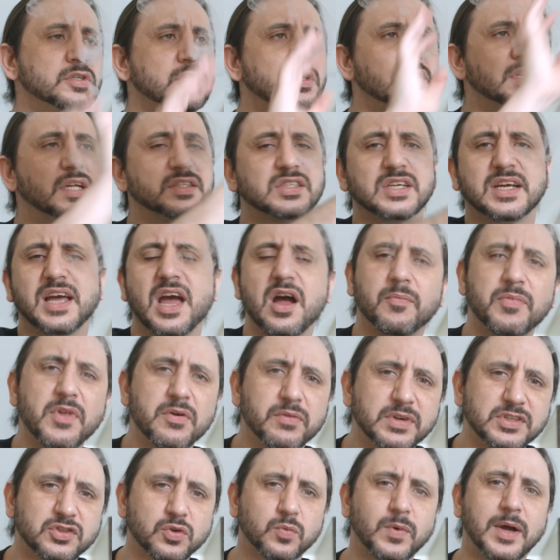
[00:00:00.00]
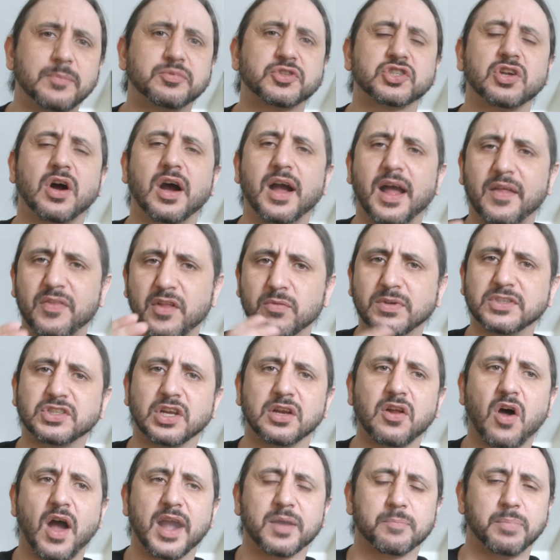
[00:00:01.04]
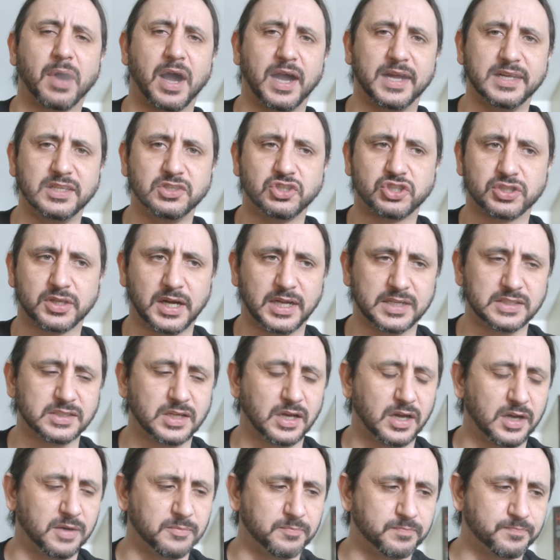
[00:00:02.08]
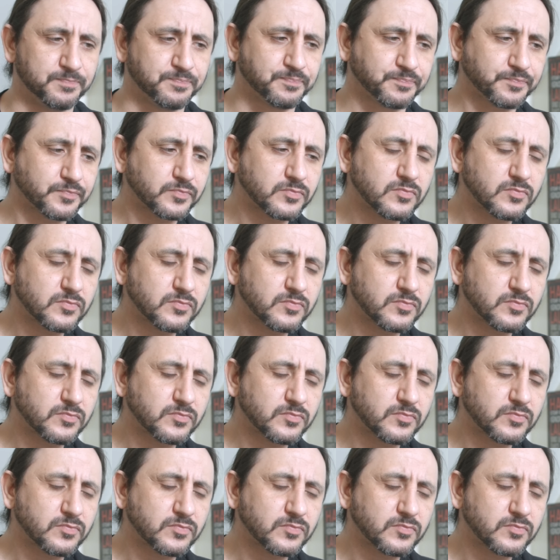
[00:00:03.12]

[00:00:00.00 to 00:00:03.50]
Now, to get them, there is a website and there is a like page, and